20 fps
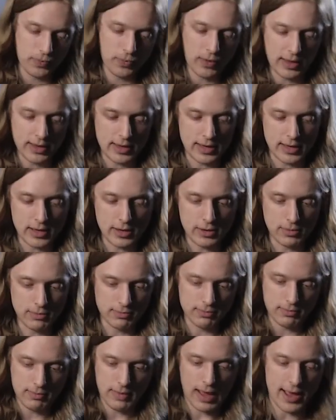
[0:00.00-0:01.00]
he
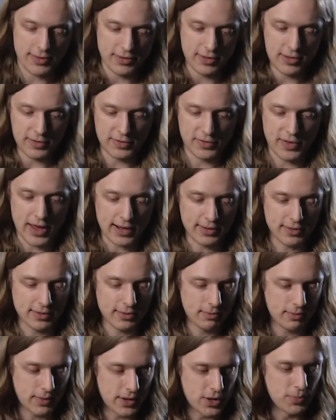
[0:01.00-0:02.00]
has his effect,
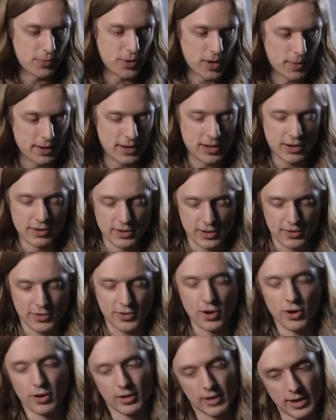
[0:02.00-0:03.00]
then you put him into your
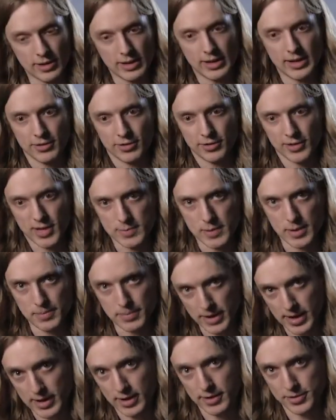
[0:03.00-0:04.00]
discard, and he doesn't come up
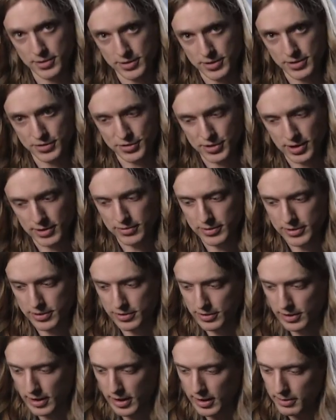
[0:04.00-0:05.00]
again until you shuffle your
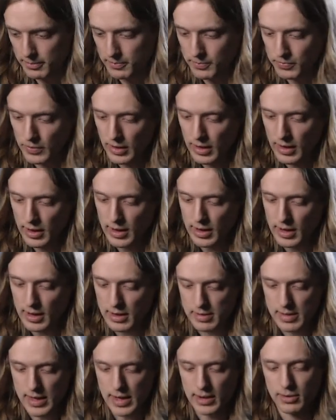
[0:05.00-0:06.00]
deck.
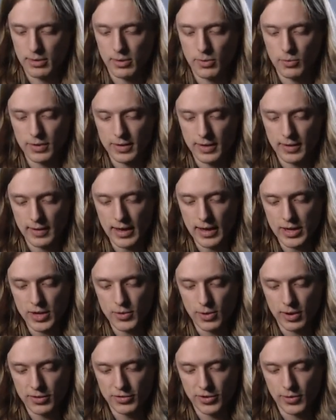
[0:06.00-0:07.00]
Then within that, you
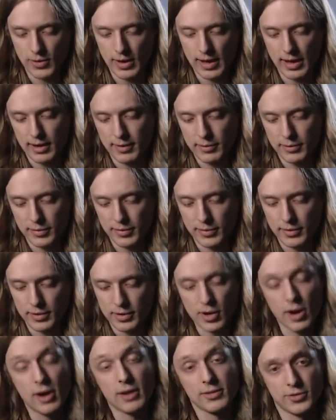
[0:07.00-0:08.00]
also have
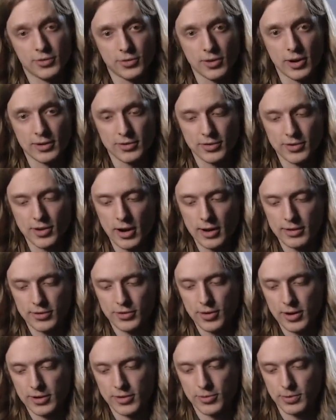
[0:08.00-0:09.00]
constructs.
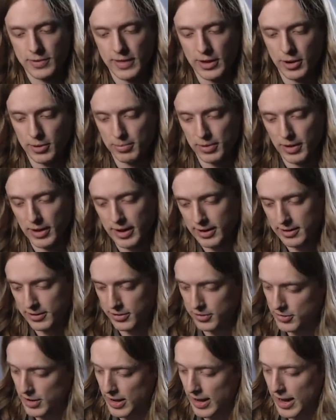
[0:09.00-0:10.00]
Constructs, when they are played,
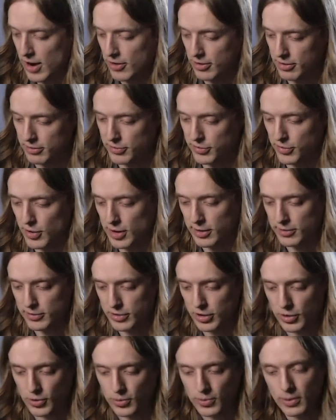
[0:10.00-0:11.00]
stay out in front of
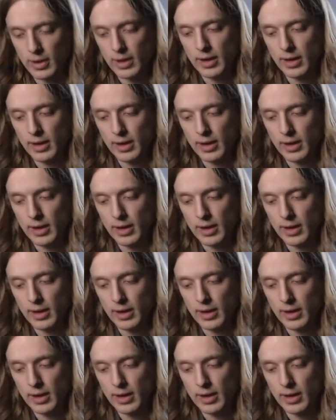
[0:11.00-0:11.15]
you